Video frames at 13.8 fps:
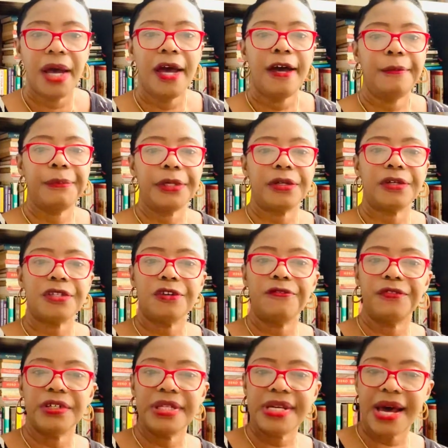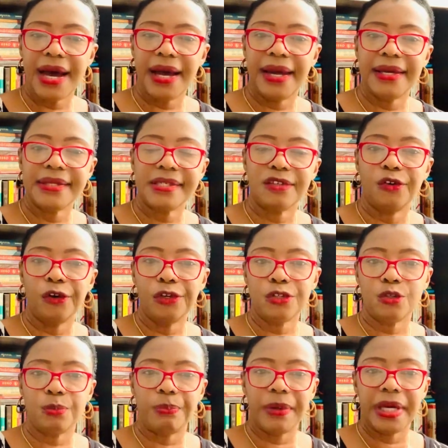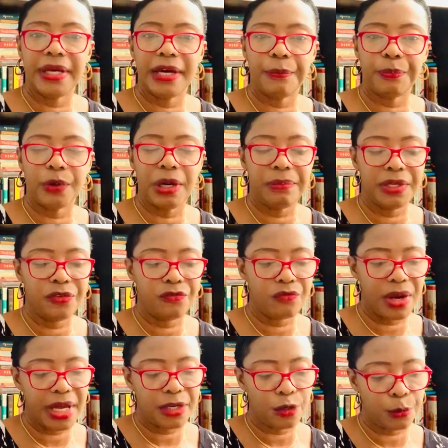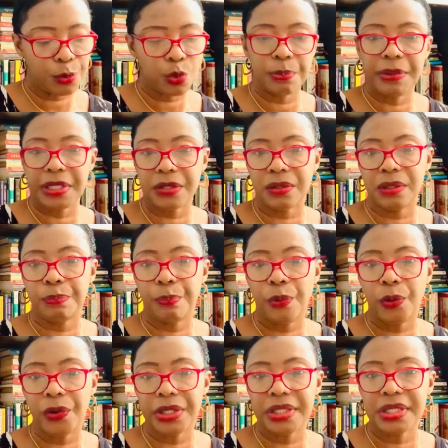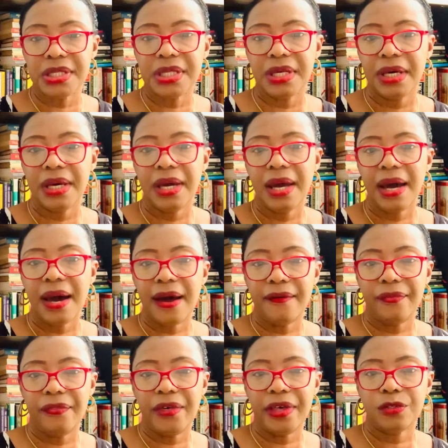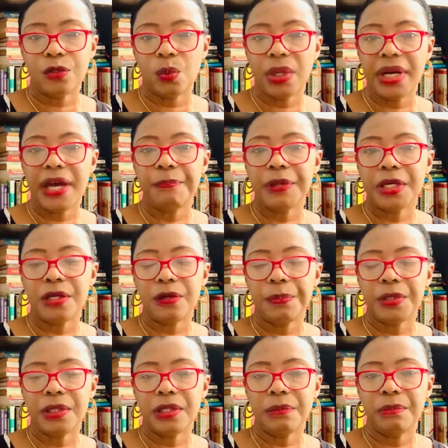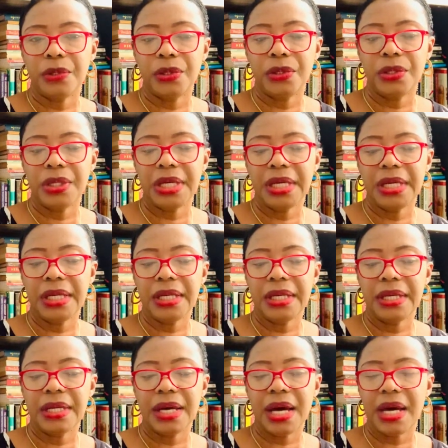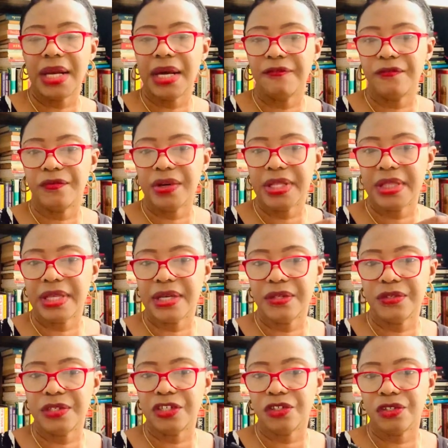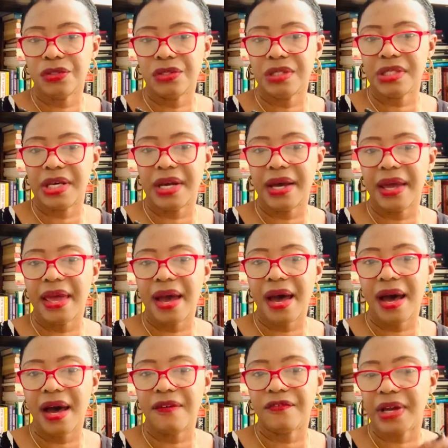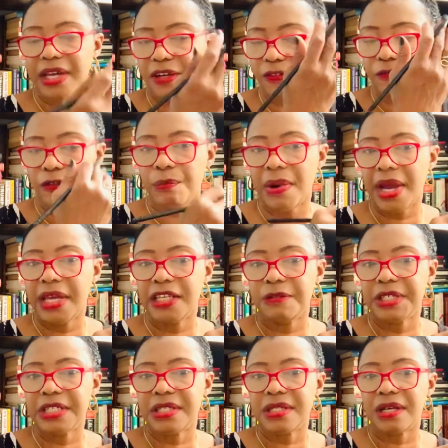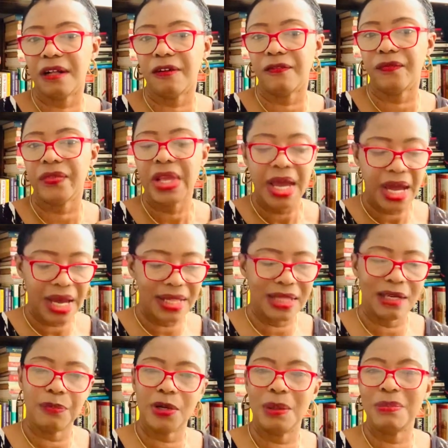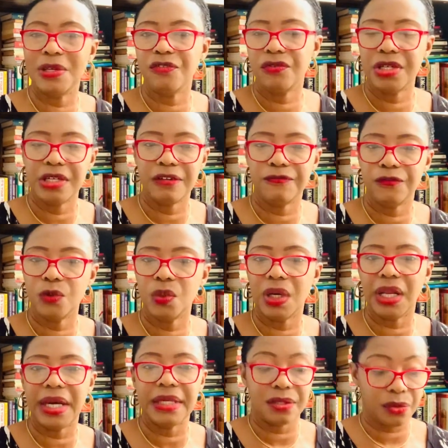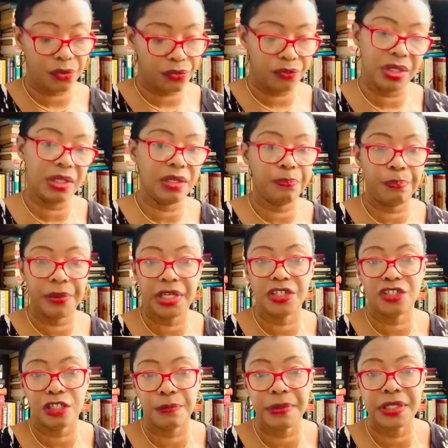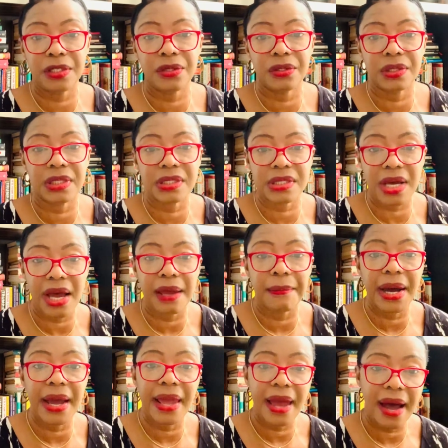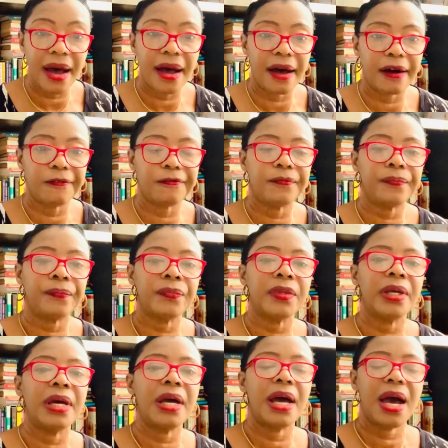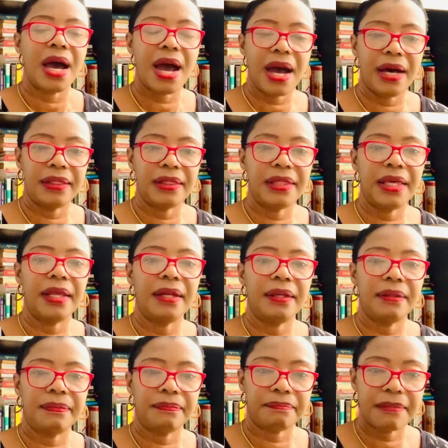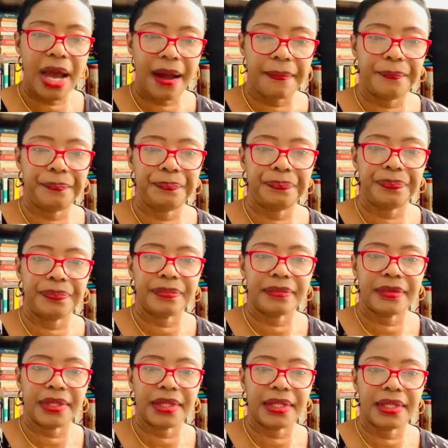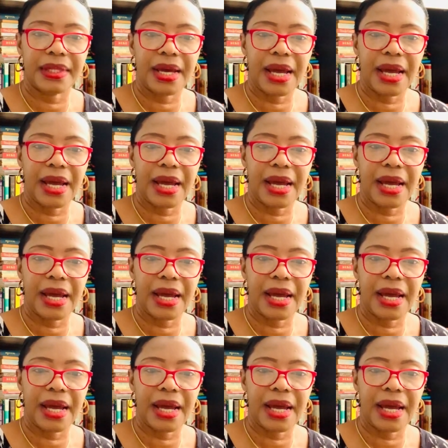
because overnight, going to bed, I probably read up to a particular point. And then, so when I pick it up in the morning and I've read the annotations that I have, kind of remind myself, and then probably read a few lines or read a page, depending on the time I have. And then I